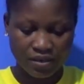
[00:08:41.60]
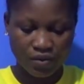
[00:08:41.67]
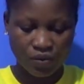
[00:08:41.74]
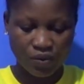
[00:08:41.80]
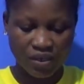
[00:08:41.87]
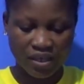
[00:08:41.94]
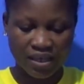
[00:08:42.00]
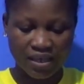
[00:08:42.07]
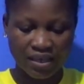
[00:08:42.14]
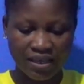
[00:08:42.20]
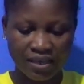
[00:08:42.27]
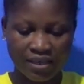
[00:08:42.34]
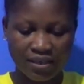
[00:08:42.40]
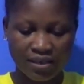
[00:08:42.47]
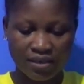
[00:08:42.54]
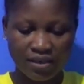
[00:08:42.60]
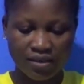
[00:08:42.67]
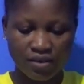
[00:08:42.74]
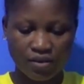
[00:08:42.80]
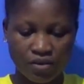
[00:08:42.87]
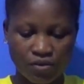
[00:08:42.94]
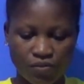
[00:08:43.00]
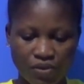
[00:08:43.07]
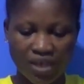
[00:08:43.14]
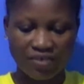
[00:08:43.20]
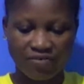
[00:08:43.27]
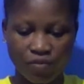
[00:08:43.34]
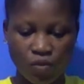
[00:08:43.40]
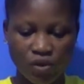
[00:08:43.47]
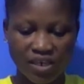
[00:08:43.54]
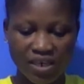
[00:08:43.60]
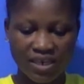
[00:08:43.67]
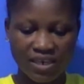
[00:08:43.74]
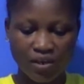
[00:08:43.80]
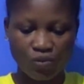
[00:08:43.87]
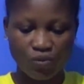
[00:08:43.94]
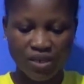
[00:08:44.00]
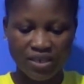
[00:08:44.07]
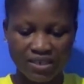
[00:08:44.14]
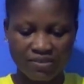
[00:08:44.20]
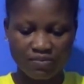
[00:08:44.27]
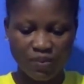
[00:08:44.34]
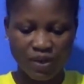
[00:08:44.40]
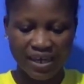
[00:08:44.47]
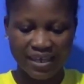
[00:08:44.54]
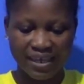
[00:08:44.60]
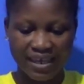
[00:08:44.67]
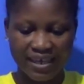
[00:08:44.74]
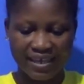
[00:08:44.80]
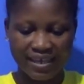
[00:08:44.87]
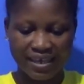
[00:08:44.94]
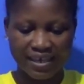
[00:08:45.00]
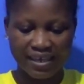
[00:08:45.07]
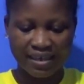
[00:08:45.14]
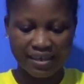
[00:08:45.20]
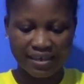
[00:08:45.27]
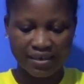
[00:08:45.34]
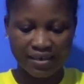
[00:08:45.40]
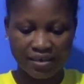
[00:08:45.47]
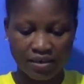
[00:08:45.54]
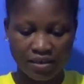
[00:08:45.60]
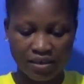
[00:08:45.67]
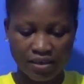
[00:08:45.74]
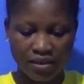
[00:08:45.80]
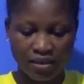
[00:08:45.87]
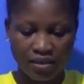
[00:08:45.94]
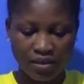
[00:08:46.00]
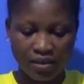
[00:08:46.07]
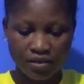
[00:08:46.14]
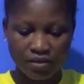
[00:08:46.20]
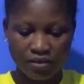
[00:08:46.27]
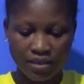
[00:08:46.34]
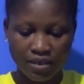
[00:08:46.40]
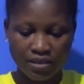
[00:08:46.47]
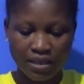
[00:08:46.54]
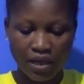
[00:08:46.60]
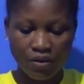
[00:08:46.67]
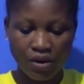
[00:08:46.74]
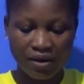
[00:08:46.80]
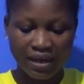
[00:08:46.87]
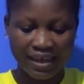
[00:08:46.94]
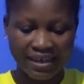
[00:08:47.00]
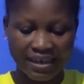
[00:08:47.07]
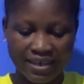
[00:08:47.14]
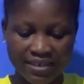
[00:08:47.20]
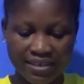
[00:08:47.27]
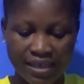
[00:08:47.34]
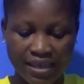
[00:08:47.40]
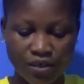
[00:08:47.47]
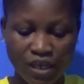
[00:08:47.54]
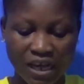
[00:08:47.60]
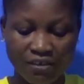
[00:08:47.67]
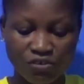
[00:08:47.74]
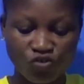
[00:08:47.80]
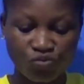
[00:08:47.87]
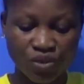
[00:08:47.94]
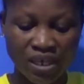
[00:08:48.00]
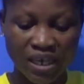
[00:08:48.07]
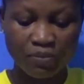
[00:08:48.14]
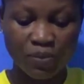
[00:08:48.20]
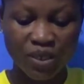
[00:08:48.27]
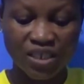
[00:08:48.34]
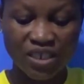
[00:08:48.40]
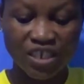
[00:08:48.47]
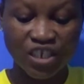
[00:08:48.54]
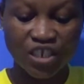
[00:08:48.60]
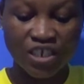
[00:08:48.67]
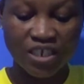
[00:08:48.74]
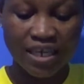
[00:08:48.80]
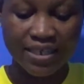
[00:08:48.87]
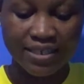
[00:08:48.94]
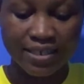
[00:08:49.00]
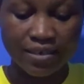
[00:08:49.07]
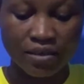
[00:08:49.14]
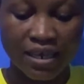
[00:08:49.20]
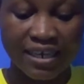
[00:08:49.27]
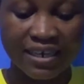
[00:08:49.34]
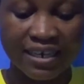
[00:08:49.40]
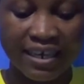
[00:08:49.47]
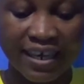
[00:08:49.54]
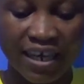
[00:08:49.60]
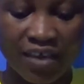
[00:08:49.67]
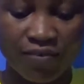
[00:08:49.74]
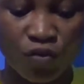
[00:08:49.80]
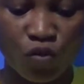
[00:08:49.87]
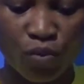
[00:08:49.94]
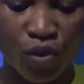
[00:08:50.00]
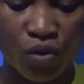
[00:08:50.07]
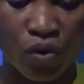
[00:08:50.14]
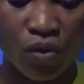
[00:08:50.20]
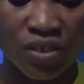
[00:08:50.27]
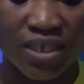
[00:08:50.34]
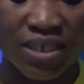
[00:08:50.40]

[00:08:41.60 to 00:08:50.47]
Okay, we are folding the wings back again. This time, like I said, you have to be a bit gentle and careful because